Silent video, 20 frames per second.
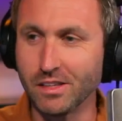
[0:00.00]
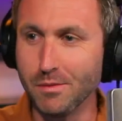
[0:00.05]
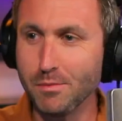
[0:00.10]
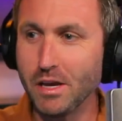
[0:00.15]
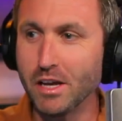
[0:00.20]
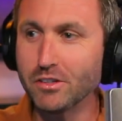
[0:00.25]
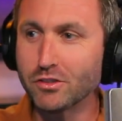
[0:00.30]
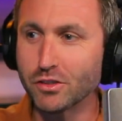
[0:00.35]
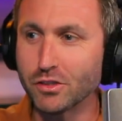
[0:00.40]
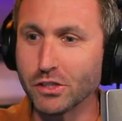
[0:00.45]
Let
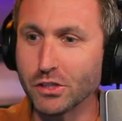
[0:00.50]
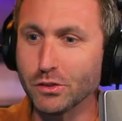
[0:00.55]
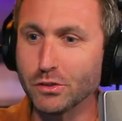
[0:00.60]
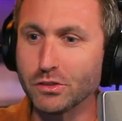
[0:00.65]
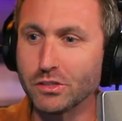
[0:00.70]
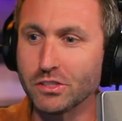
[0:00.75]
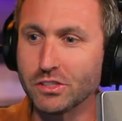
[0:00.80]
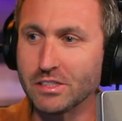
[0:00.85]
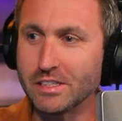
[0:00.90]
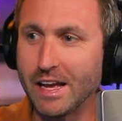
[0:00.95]
me
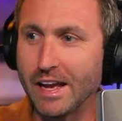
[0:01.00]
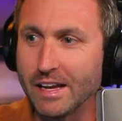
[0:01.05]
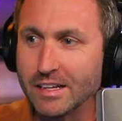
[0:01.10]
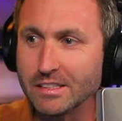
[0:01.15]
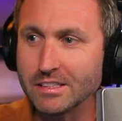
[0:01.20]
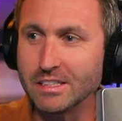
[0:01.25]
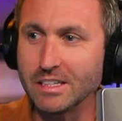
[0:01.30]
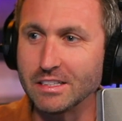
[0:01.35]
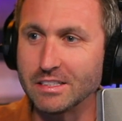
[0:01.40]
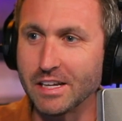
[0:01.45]
introduce
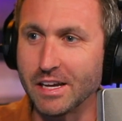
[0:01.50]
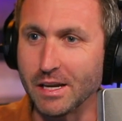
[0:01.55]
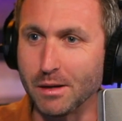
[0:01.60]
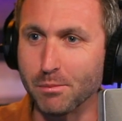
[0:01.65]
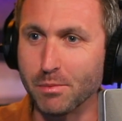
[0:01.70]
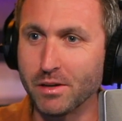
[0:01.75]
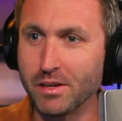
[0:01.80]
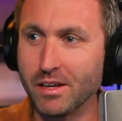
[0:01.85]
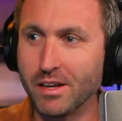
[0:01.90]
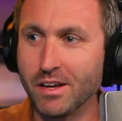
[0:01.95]
Tastee
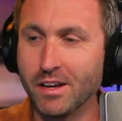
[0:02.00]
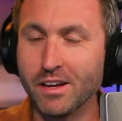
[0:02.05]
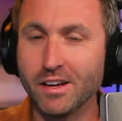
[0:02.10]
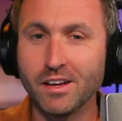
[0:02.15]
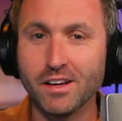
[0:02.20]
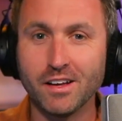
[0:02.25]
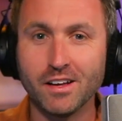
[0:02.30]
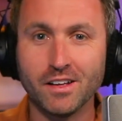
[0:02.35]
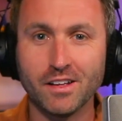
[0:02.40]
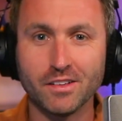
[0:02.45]
Tape.
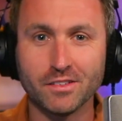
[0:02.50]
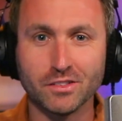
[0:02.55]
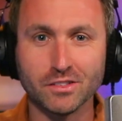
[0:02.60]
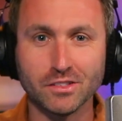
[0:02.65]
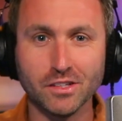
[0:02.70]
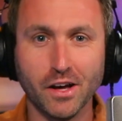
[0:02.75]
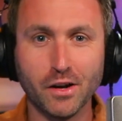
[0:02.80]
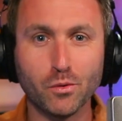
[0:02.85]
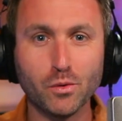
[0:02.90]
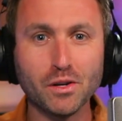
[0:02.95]
This
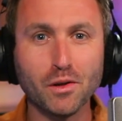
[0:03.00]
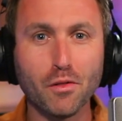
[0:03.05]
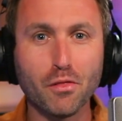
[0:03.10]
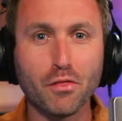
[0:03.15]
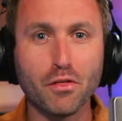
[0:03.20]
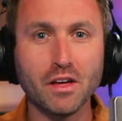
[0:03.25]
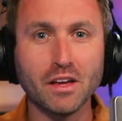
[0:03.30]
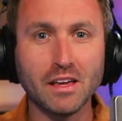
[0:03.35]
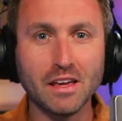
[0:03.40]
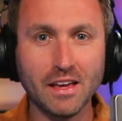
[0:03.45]
is not a real
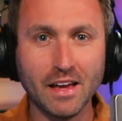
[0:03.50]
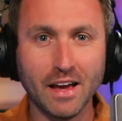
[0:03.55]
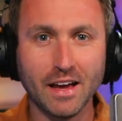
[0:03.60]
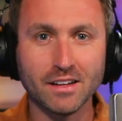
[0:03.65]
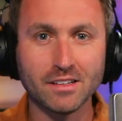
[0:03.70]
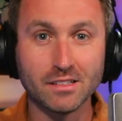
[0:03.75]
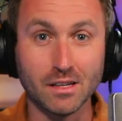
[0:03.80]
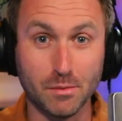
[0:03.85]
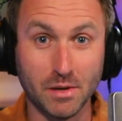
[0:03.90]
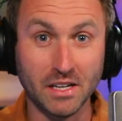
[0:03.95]
thing
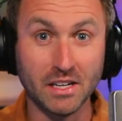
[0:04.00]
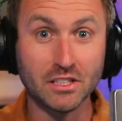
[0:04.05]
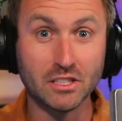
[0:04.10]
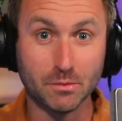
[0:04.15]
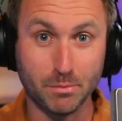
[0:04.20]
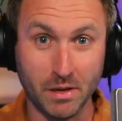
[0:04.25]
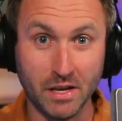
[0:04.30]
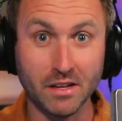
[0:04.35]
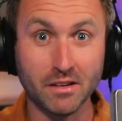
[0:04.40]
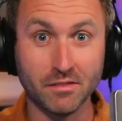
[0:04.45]
yet. I mean,
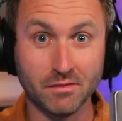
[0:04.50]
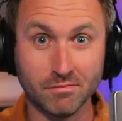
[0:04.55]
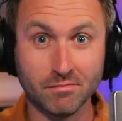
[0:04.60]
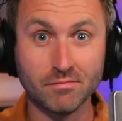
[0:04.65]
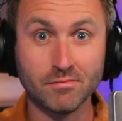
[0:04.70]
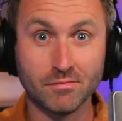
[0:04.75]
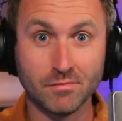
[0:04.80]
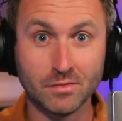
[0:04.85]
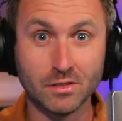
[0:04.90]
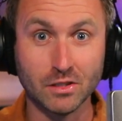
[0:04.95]
it's
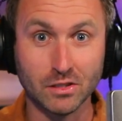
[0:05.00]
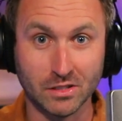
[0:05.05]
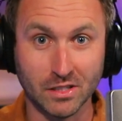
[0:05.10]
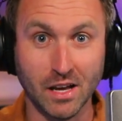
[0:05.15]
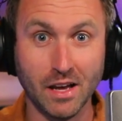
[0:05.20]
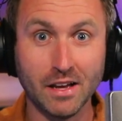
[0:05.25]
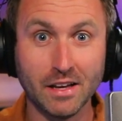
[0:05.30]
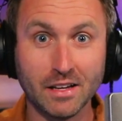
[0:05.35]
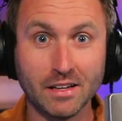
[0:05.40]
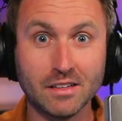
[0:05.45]
been
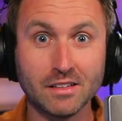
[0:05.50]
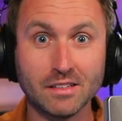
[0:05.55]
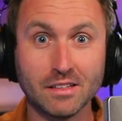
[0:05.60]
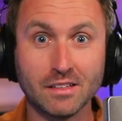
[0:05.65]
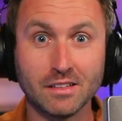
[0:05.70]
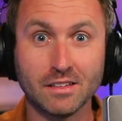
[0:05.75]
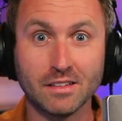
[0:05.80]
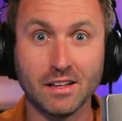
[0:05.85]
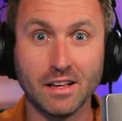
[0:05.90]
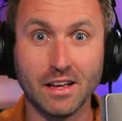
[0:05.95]

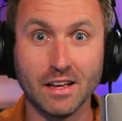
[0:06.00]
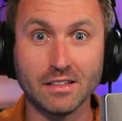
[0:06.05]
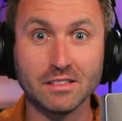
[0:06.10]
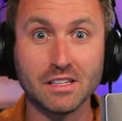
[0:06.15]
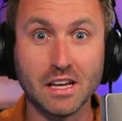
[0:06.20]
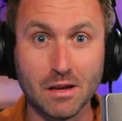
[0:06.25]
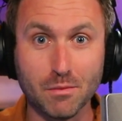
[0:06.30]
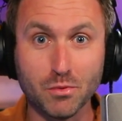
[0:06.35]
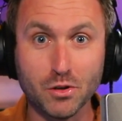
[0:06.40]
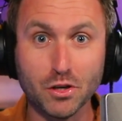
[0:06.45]
designed and
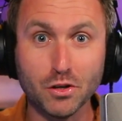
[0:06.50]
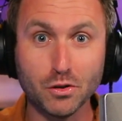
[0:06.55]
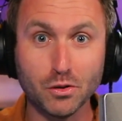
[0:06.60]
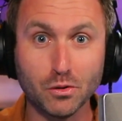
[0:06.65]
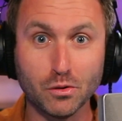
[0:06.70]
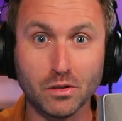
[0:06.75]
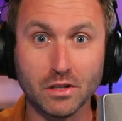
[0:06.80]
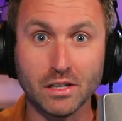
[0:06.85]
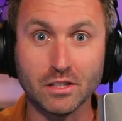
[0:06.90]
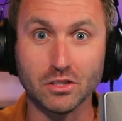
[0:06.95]

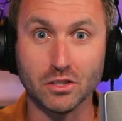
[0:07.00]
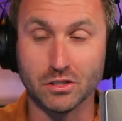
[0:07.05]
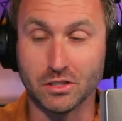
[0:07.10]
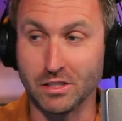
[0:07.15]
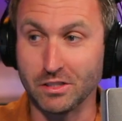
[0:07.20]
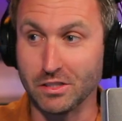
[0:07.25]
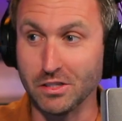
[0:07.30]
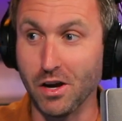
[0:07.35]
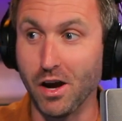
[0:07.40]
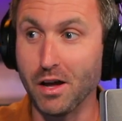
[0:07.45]
debuted. It just
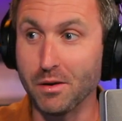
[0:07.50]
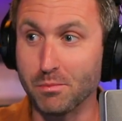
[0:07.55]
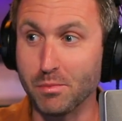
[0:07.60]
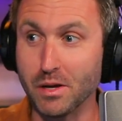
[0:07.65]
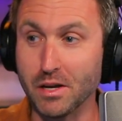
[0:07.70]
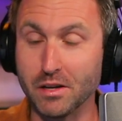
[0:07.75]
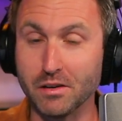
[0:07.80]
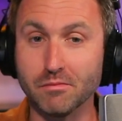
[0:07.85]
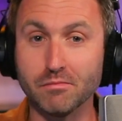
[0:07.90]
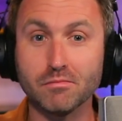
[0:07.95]
has not
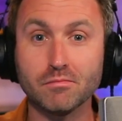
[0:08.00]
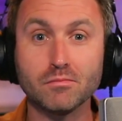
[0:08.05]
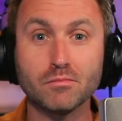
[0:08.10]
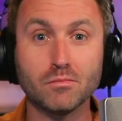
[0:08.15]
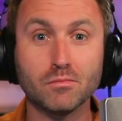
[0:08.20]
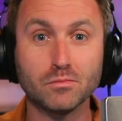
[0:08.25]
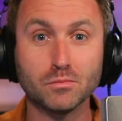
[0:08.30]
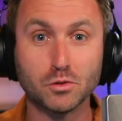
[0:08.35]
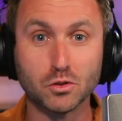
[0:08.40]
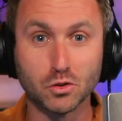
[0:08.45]
been
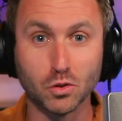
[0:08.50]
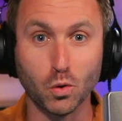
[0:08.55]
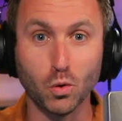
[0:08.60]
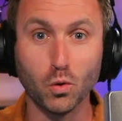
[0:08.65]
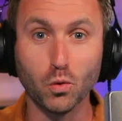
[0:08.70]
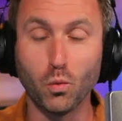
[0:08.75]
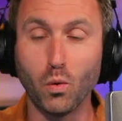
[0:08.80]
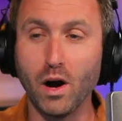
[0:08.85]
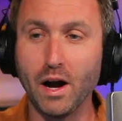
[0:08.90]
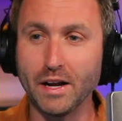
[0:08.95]

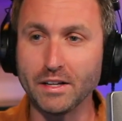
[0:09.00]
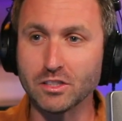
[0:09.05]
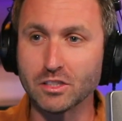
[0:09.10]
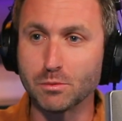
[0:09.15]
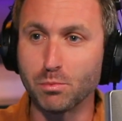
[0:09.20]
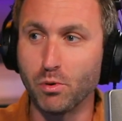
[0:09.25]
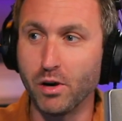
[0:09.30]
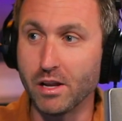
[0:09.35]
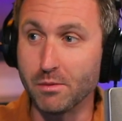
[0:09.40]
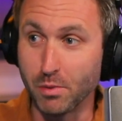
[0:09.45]
sold
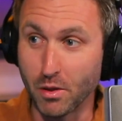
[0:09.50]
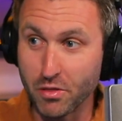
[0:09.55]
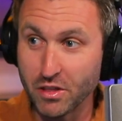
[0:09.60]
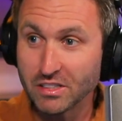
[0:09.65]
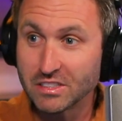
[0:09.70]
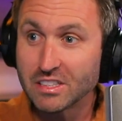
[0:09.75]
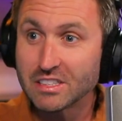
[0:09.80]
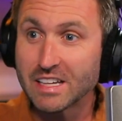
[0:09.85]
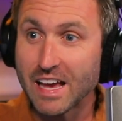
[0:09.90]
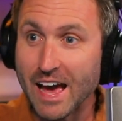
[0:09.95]
widespread. But
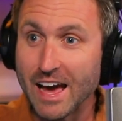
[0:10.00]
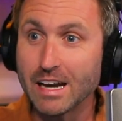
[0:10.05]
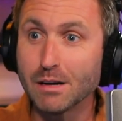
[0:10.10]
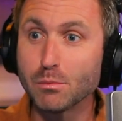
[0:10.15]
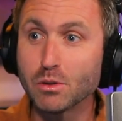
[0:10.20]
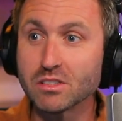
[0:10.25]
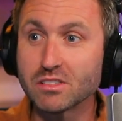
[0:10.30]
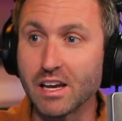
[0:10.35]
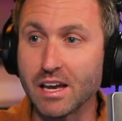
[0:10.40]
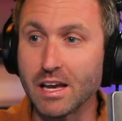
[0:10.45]
this is
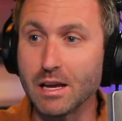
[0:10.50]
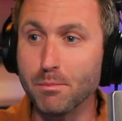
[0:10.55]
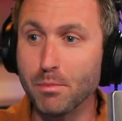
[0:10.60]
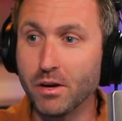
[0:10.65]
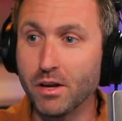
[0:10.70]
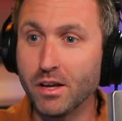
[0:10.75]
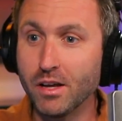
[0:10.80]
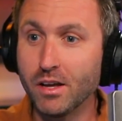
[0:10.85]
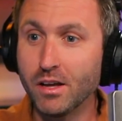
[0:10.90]
edible tape